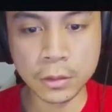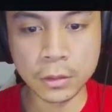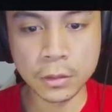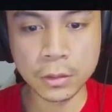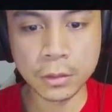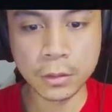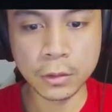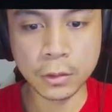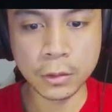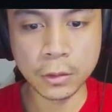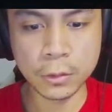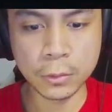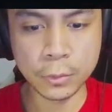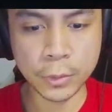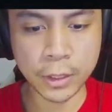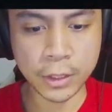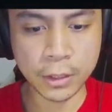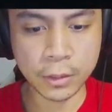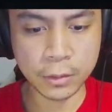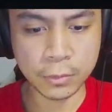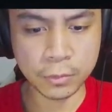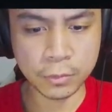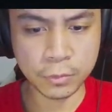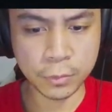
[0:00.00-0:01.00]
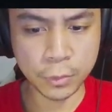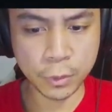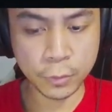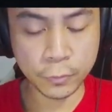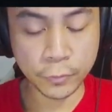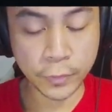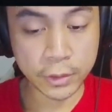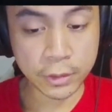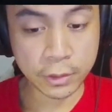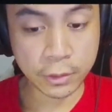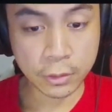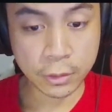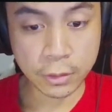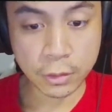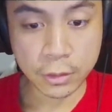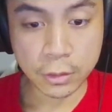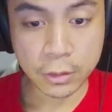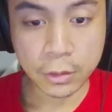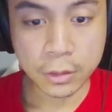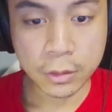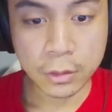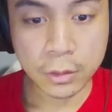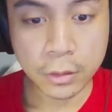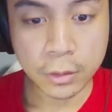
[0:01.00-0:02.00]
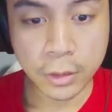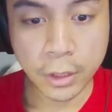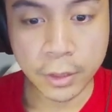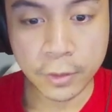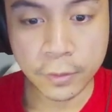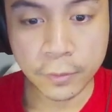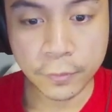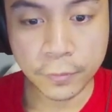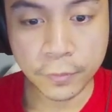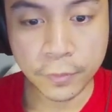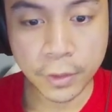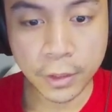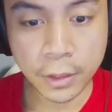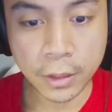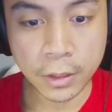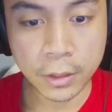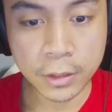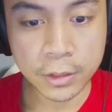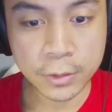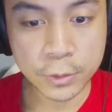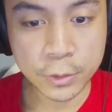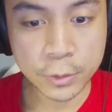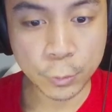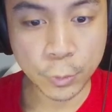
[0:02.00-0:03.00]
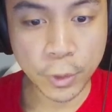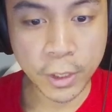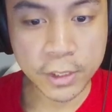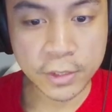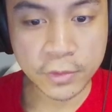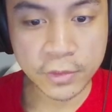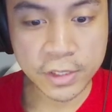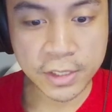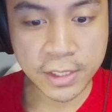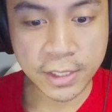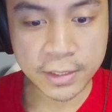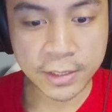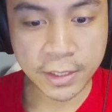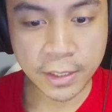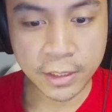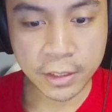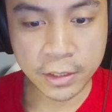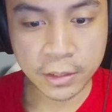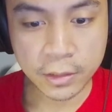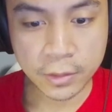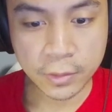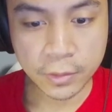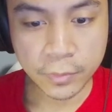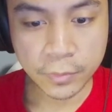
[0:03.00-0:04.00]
Oh, we got a face down card. Okay, Rise of the Snake Deity.